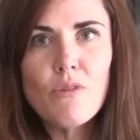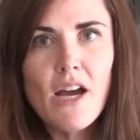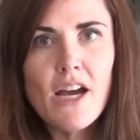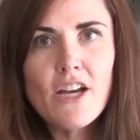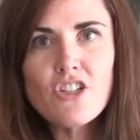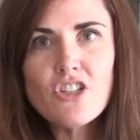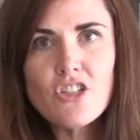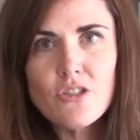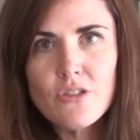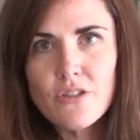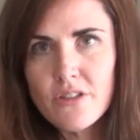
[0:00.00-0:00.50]

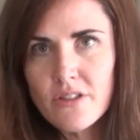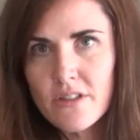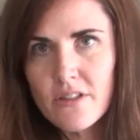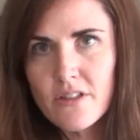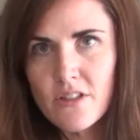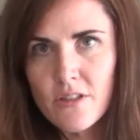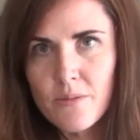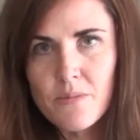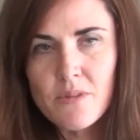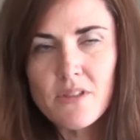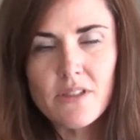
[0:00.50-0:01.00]
Rational
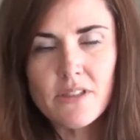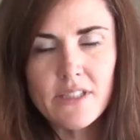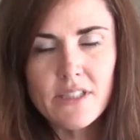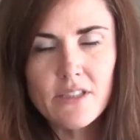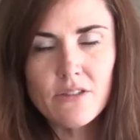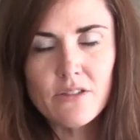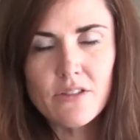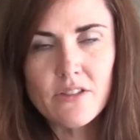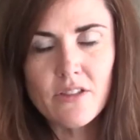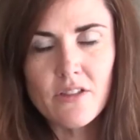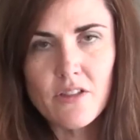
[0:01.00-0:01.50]
systems,
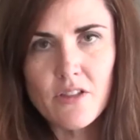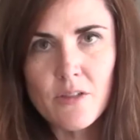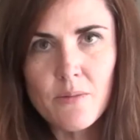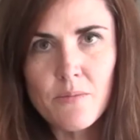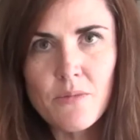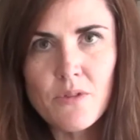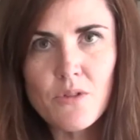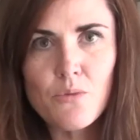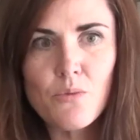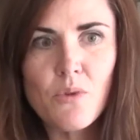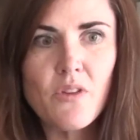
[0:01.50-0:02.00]
legal
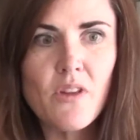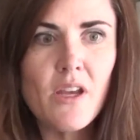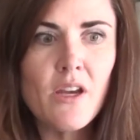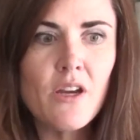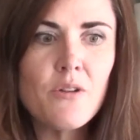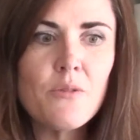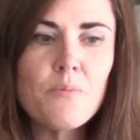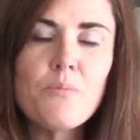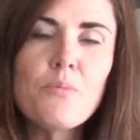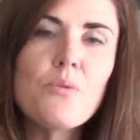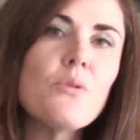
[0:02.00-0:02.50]
systems, when
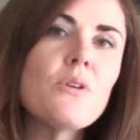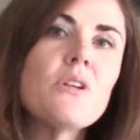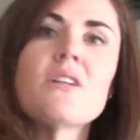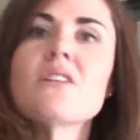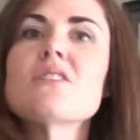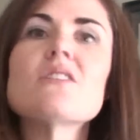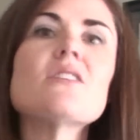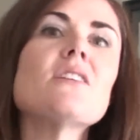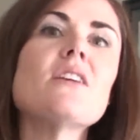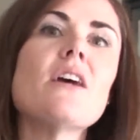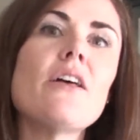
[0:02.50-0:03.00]
they're
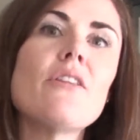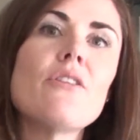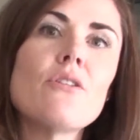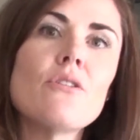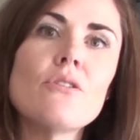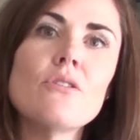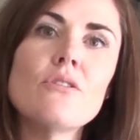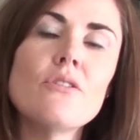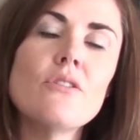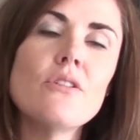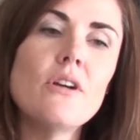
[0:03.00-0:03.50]
putting
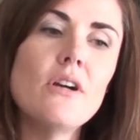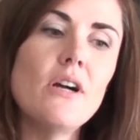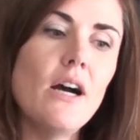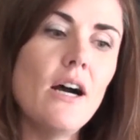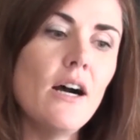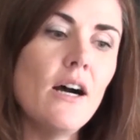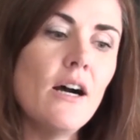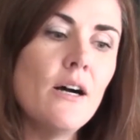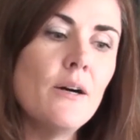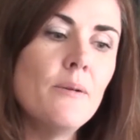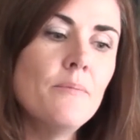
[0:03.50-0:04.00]
together
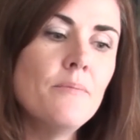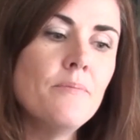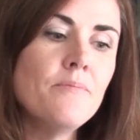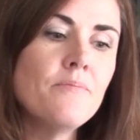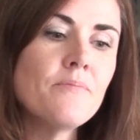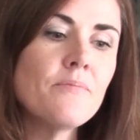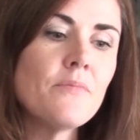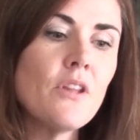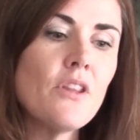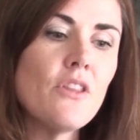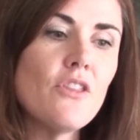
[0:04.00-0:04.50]

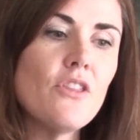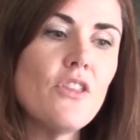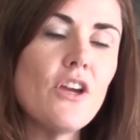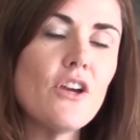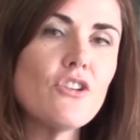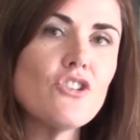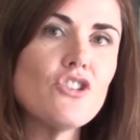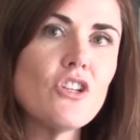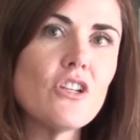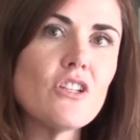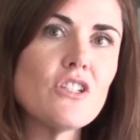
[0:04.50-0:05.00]

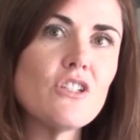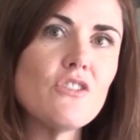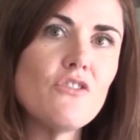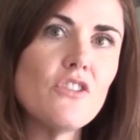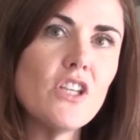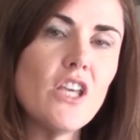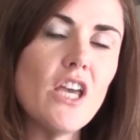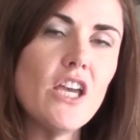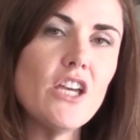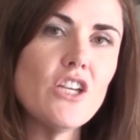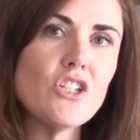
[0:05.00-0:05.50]
their
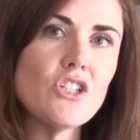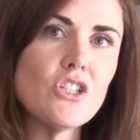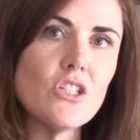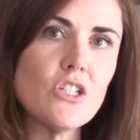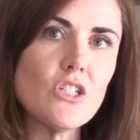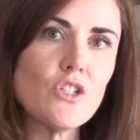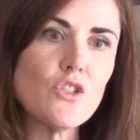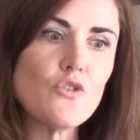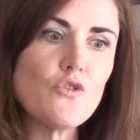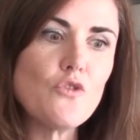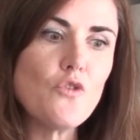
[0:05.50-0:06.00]

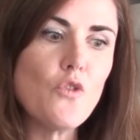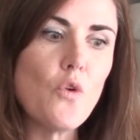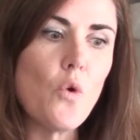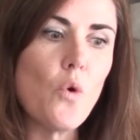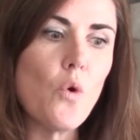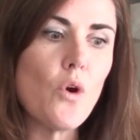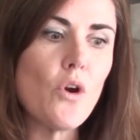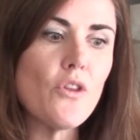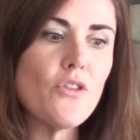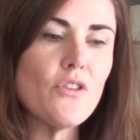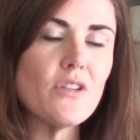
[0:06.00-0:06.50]
justifications
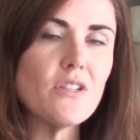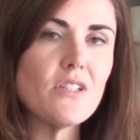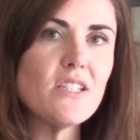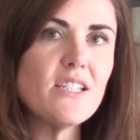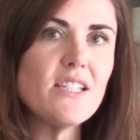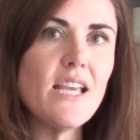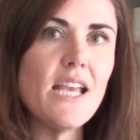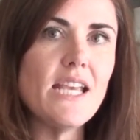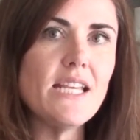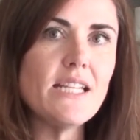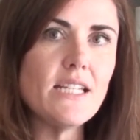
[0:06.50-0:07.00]
for the
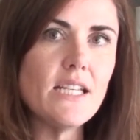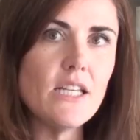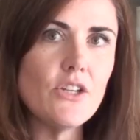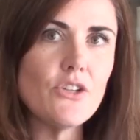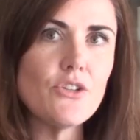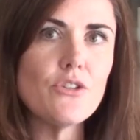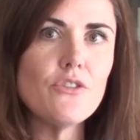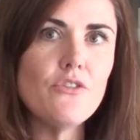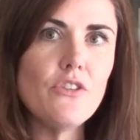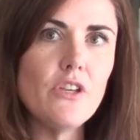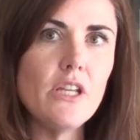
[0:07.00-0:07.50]
state
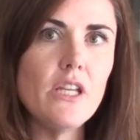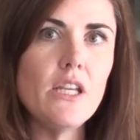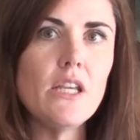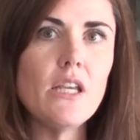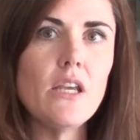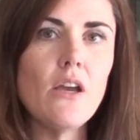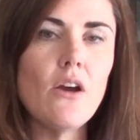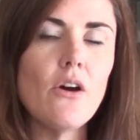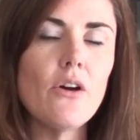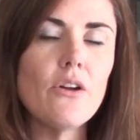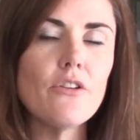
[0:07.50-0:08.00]

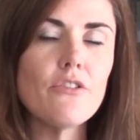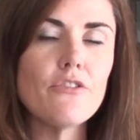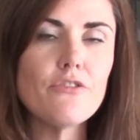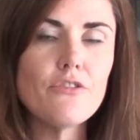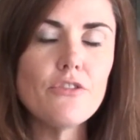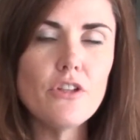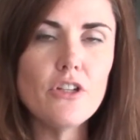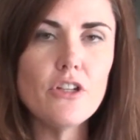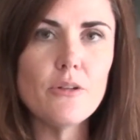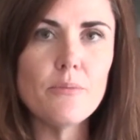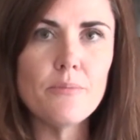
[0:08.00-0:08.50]
intervening on a
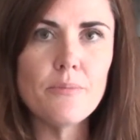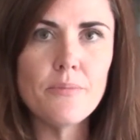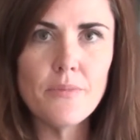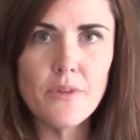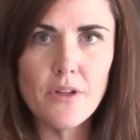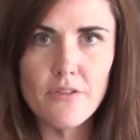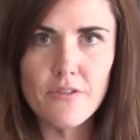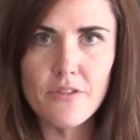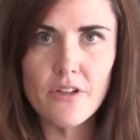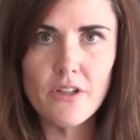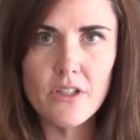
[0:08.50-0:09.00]
freedom
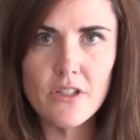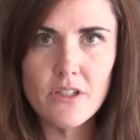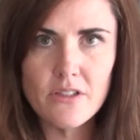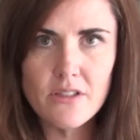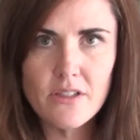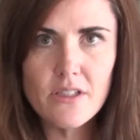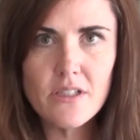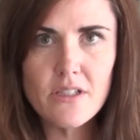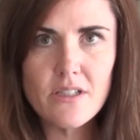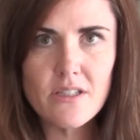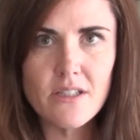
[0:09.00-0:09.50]
of a
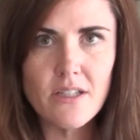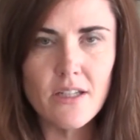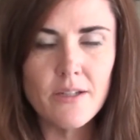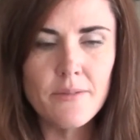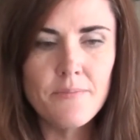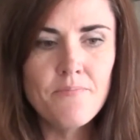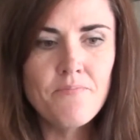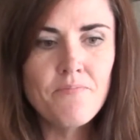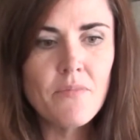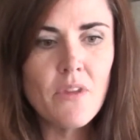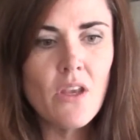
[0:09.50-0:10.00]

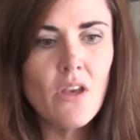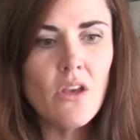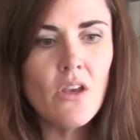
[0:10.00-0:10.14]
citizen,